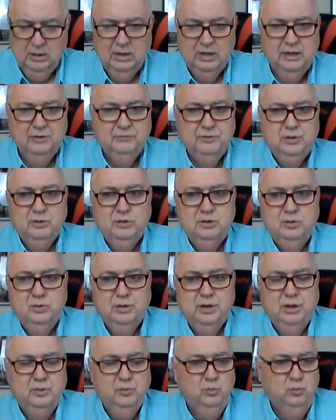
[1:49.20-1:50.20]
If they're
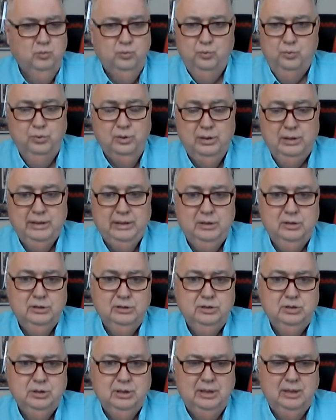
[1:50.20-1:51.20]
doing a really good
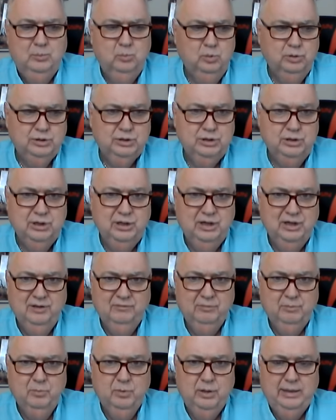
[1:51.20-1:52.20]
job, which none of
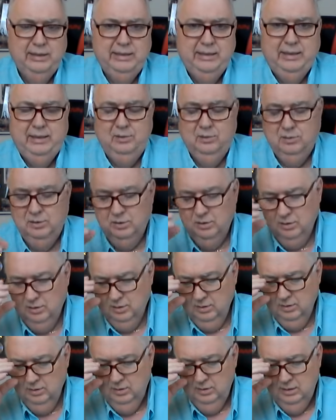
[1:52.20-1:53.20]
them right now
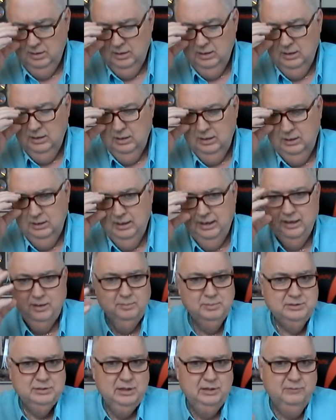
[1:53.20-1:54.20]
are, let them
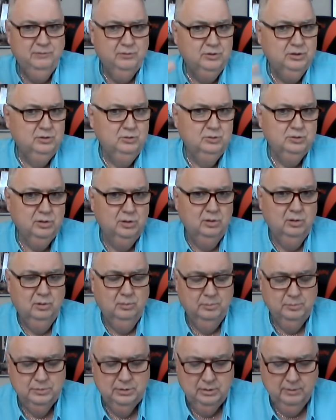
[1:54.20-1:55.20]
stay for two
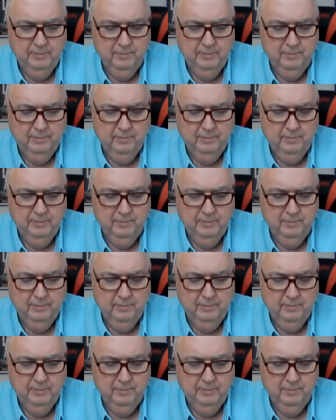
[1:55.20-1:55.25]
terms.